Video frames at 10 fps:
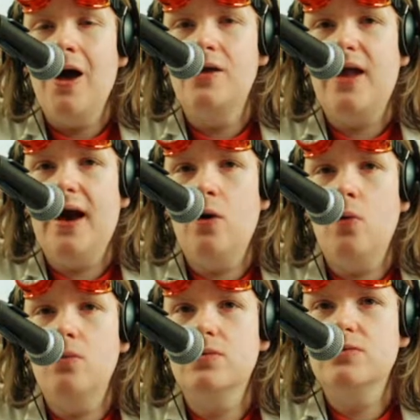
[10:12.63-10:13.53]
Now,
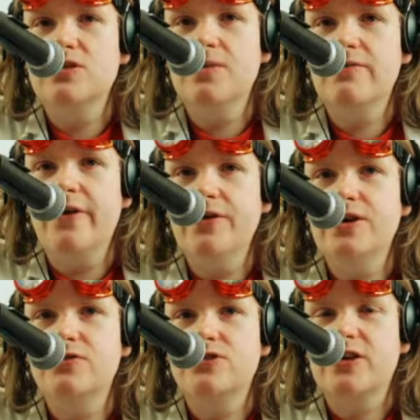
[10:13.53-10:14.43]
something very
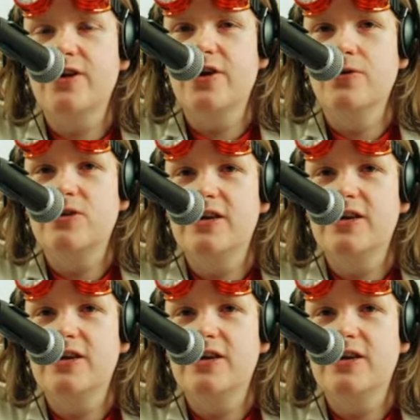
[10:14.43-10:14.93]
interesting I note